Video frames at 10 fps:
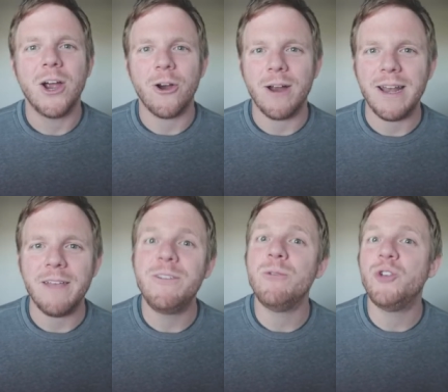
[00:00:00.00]
All right.
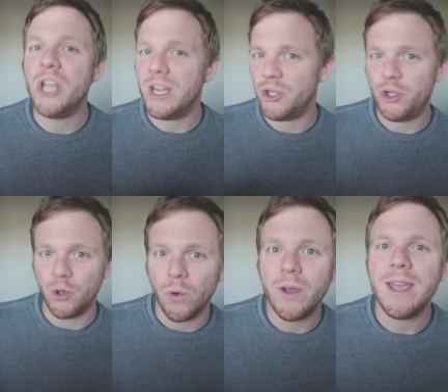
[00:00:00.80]
If you
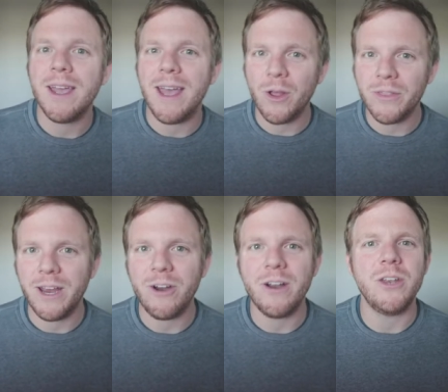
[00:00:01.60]
enjoy
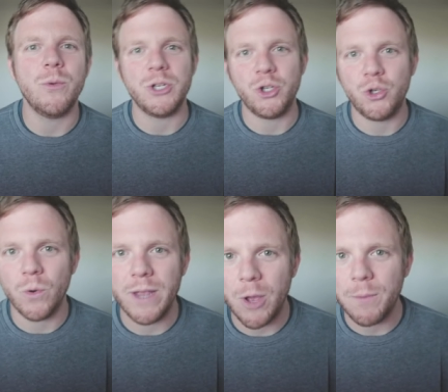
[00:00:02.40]
healthcare and you
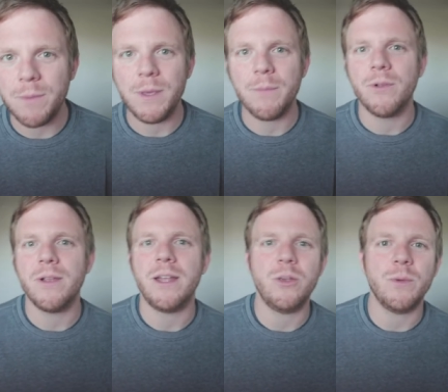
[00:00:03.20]
enjoy helping
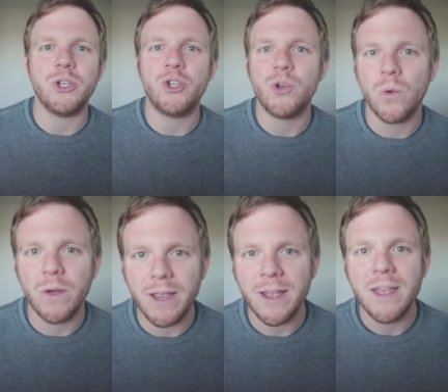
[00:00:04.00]
people and you
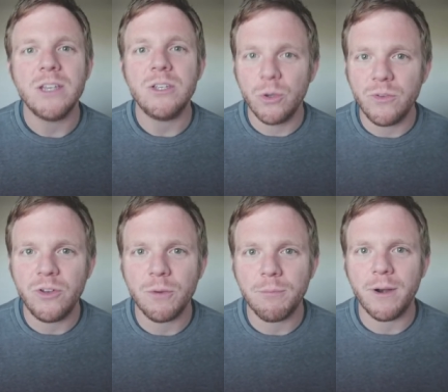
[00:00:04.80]
enjoy
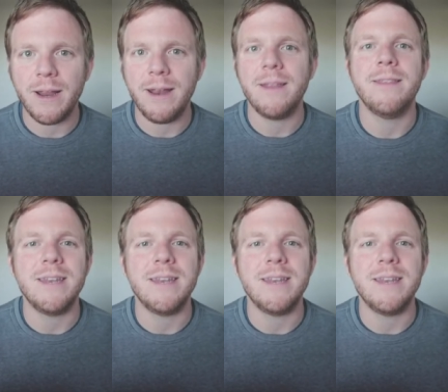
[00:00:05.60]
using your brain,